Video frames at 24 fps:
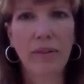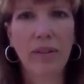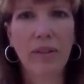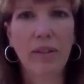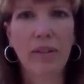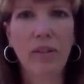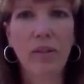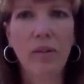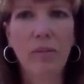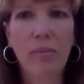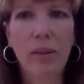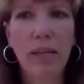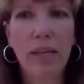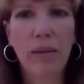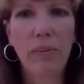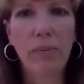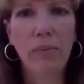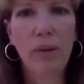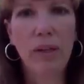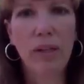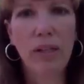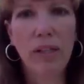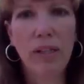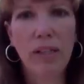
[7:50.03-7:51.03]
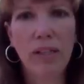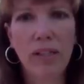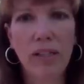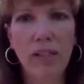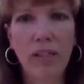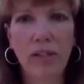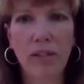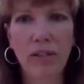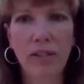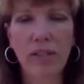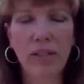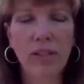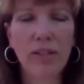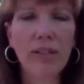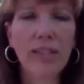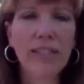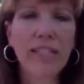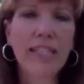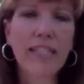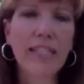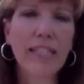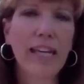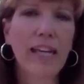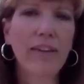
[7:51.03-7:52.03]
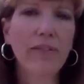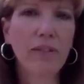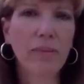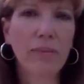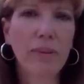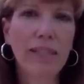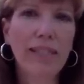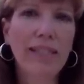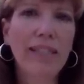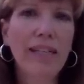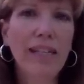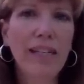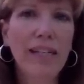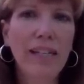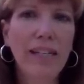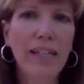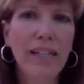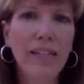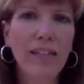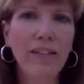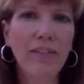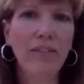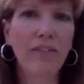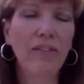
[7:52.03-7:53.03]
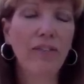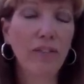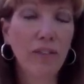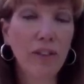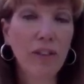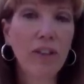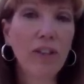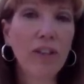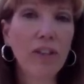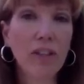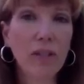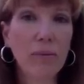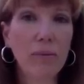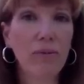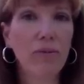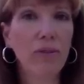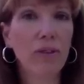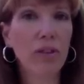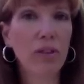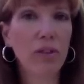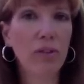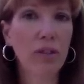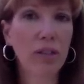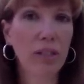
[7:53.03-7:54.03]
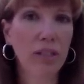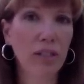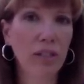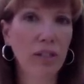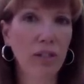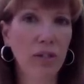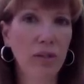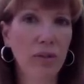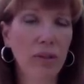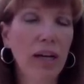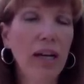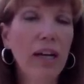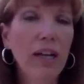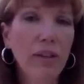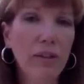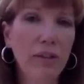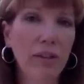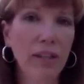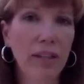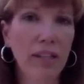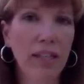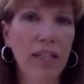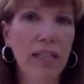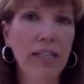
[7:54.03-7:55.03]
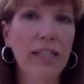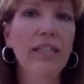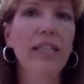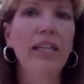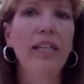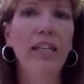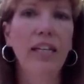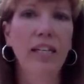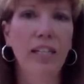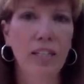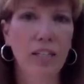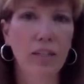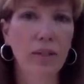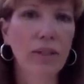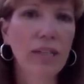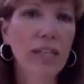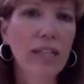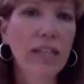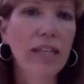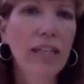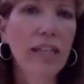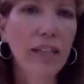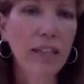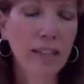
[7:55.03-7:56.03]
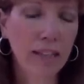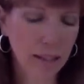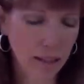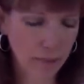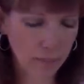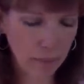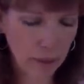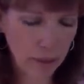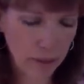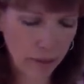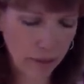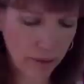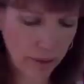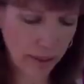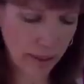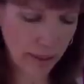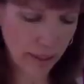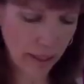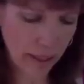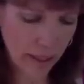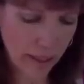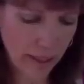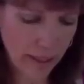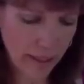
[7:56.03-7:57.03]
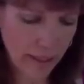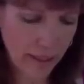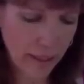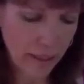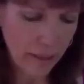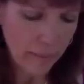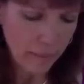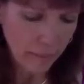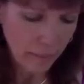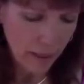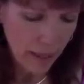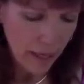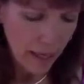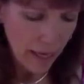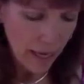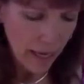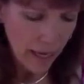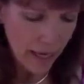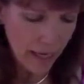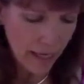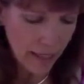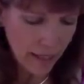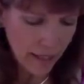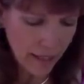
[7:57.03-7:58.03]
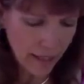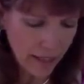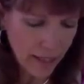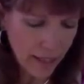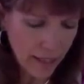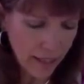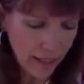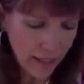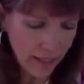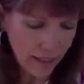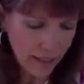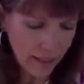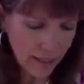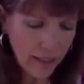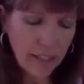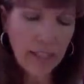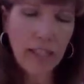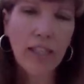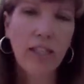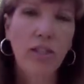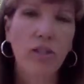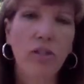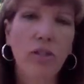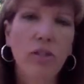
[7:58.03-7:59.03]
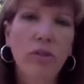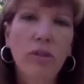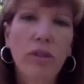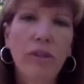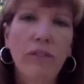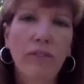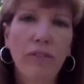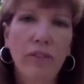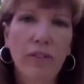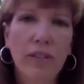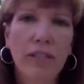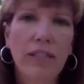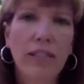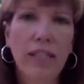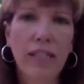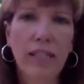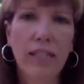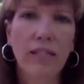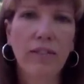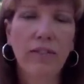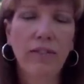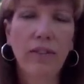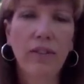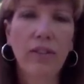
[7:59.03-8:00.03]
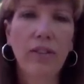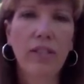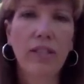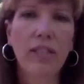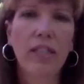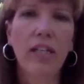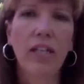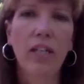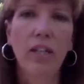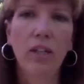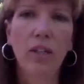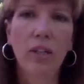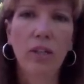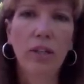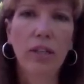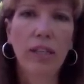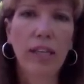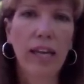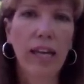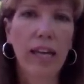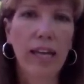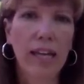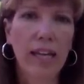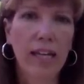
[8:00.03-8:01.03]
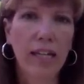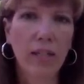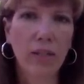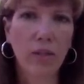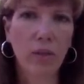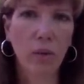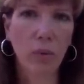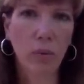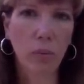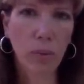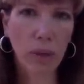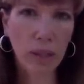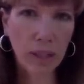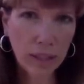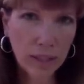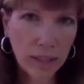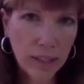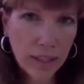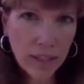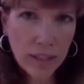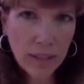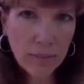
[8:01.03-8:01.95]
you may want, so there's things that have to be done first before you can do other things. So get that list prioritized. And then do the first things first. Look at what needs